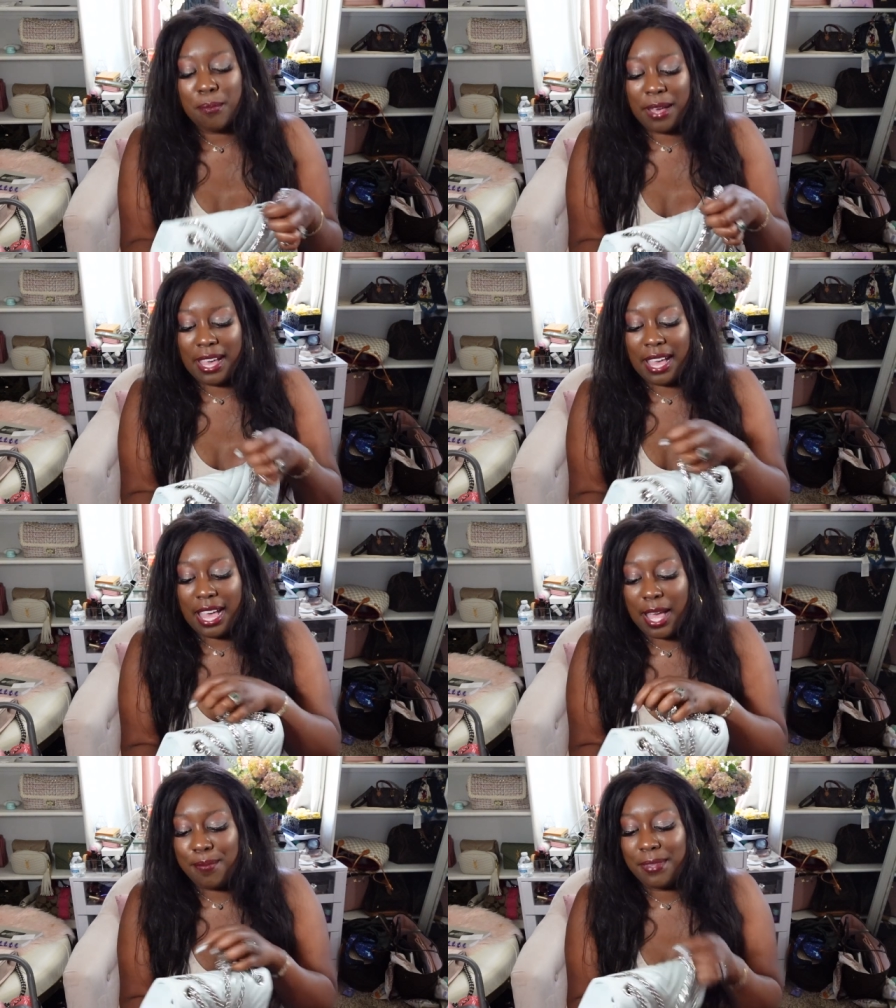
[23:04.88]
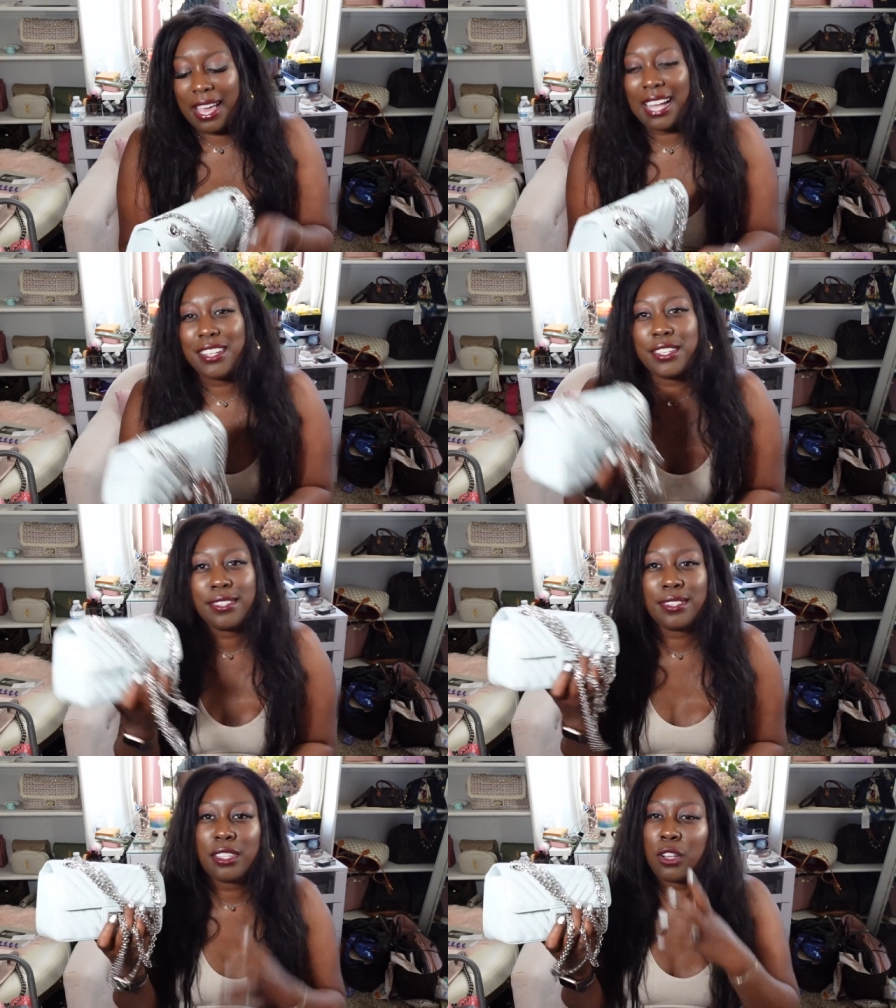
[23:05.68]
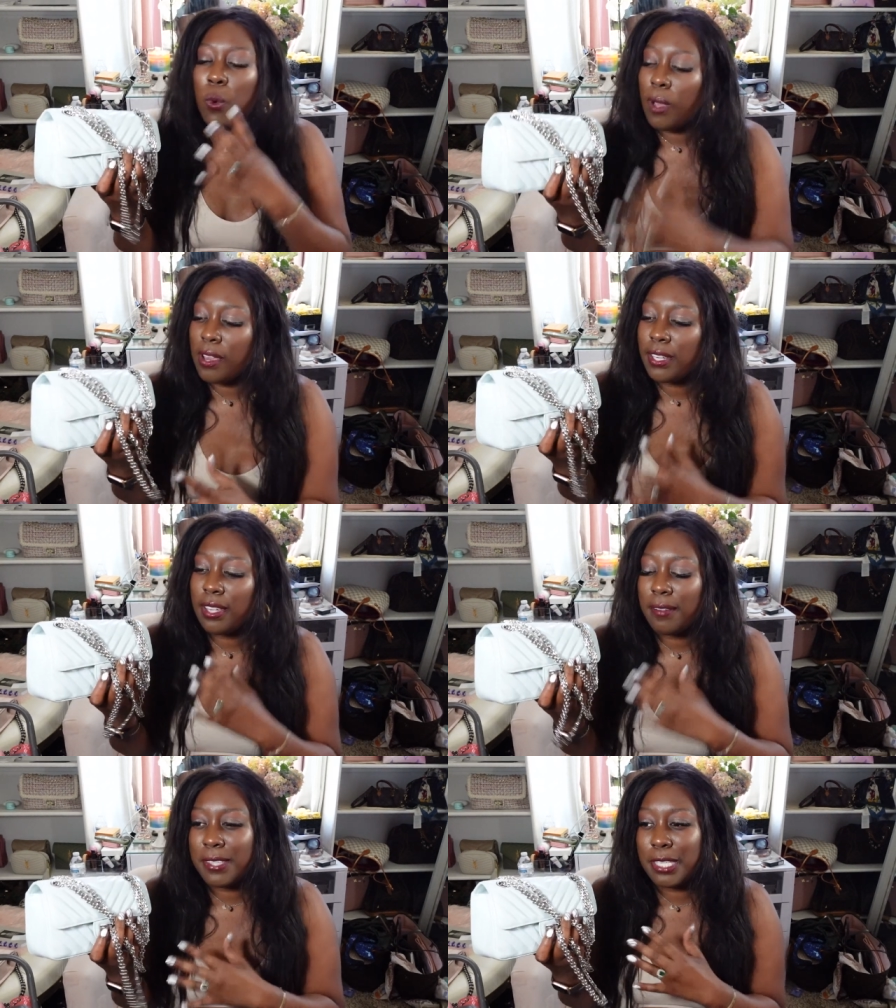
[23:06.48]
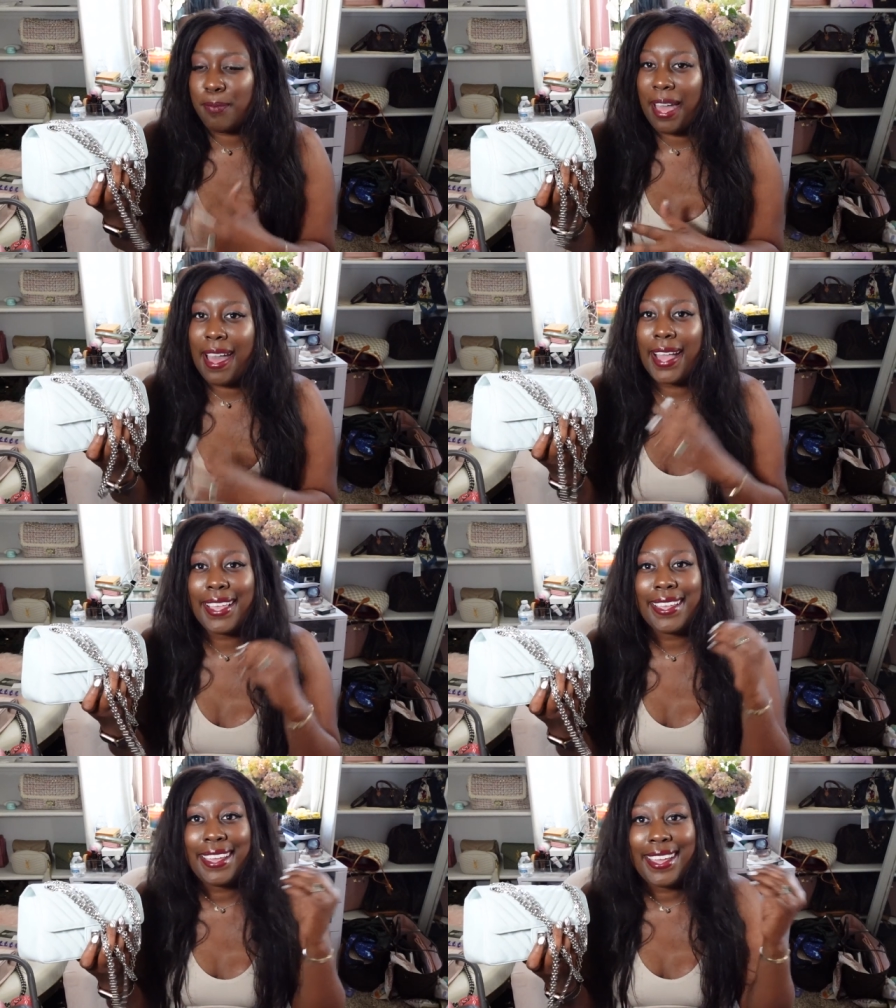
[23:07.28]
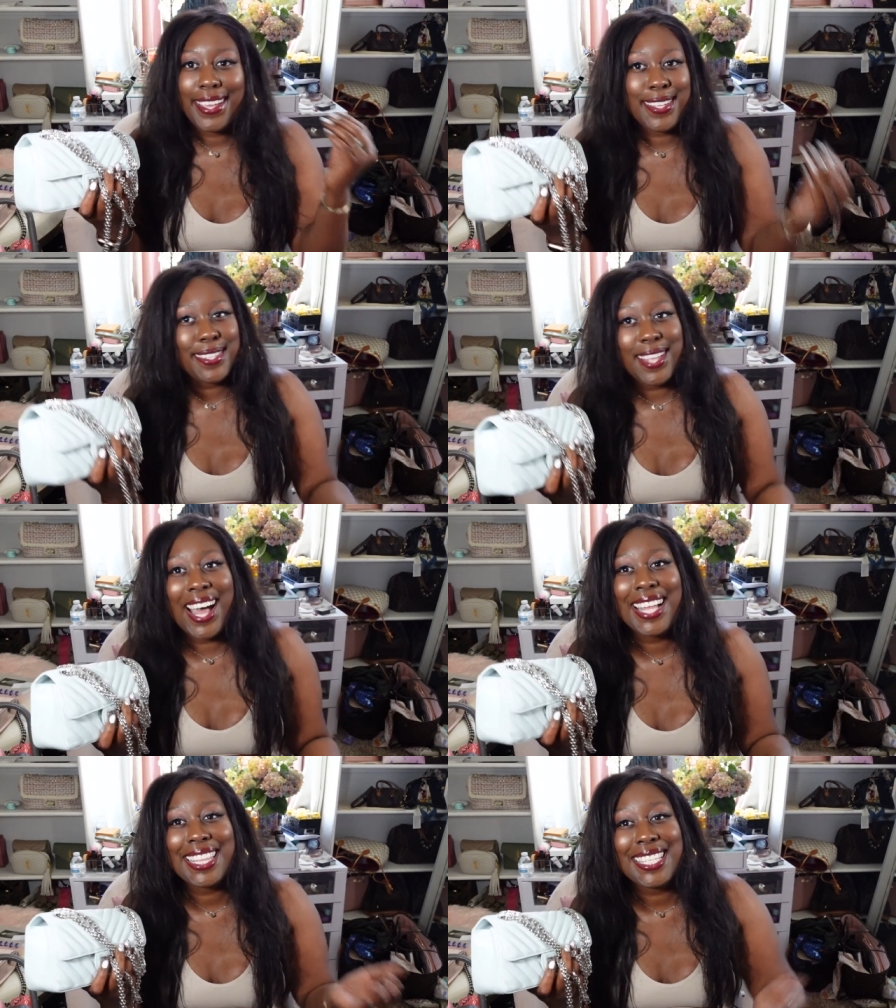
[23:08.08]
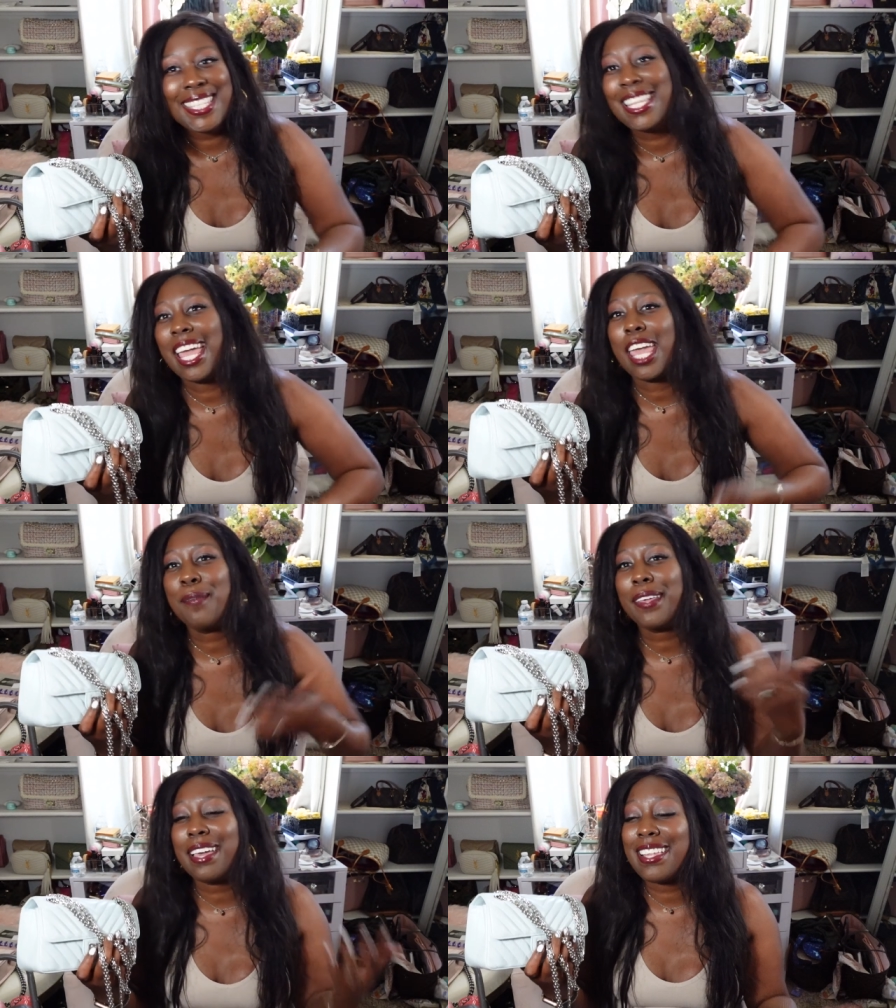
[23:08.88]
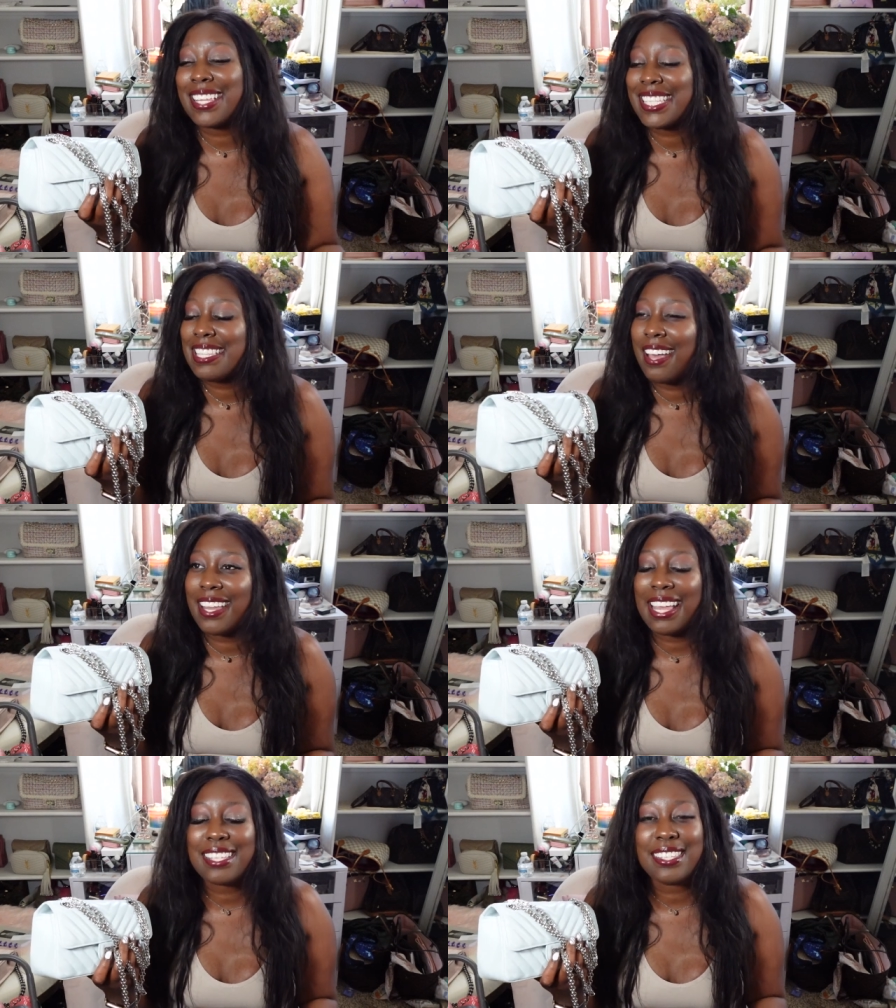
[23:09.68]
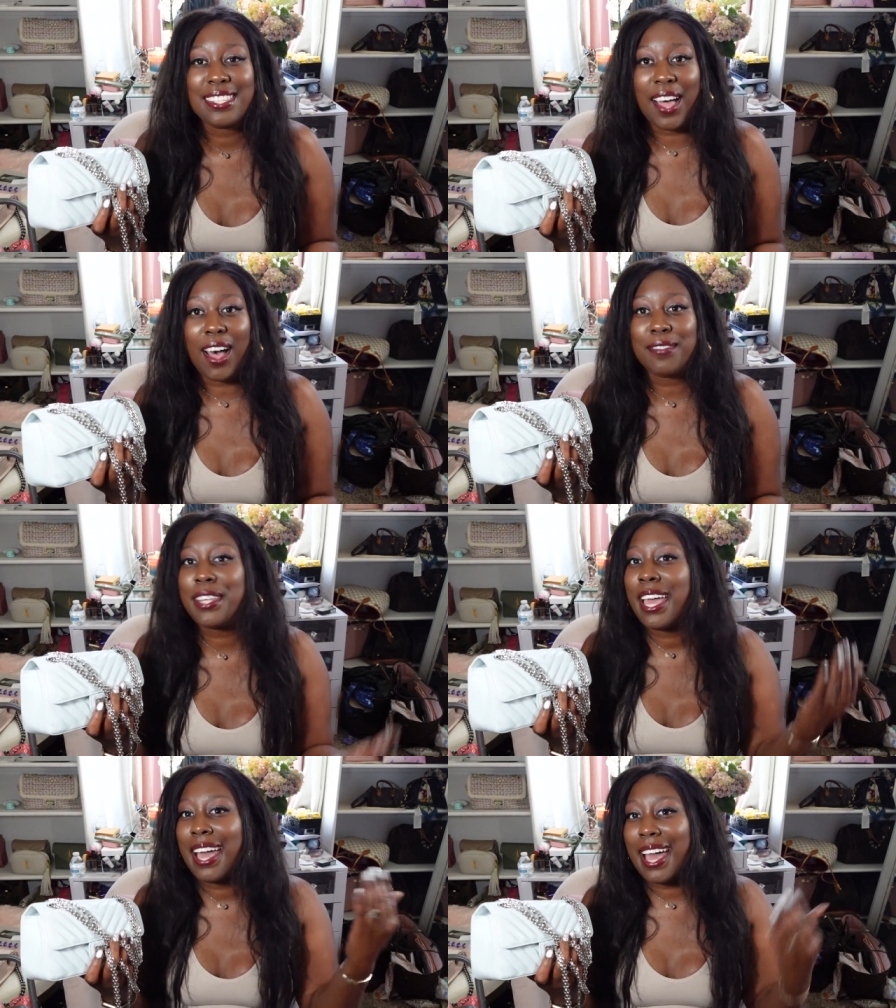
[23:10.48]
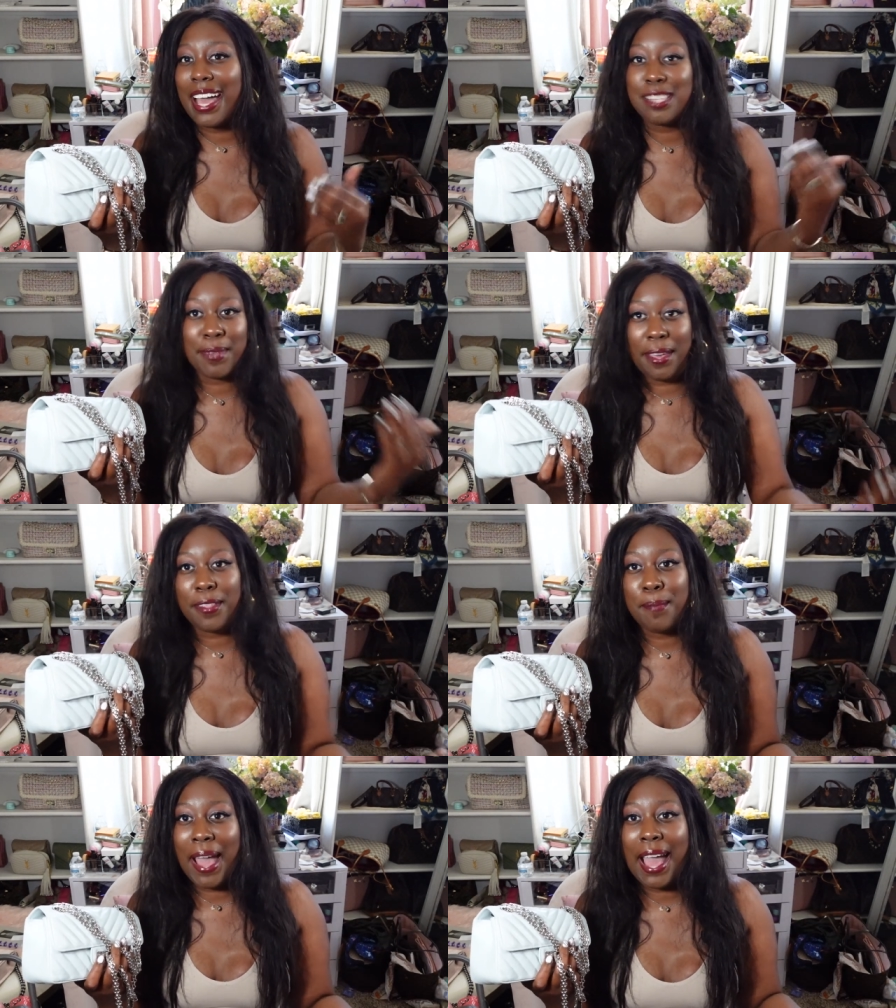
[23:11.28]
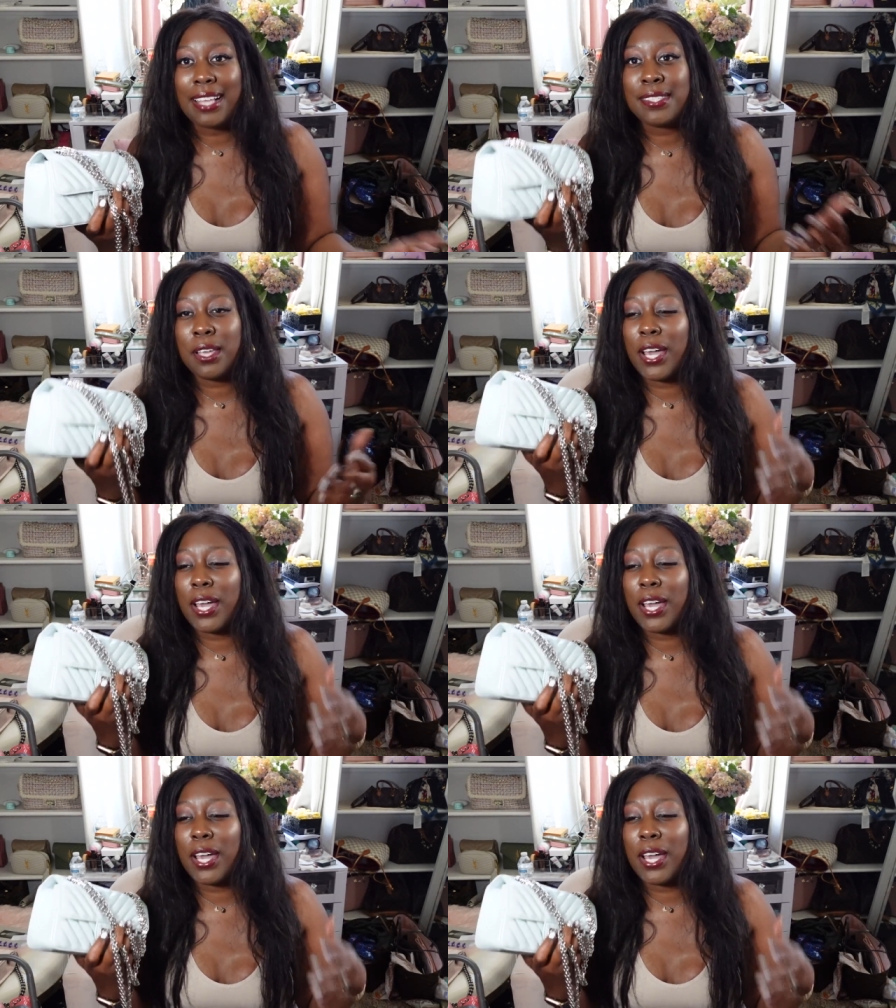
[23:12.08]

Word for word: But yeah, just the quality of this bag is not the same, and it's not as soft as my other bags.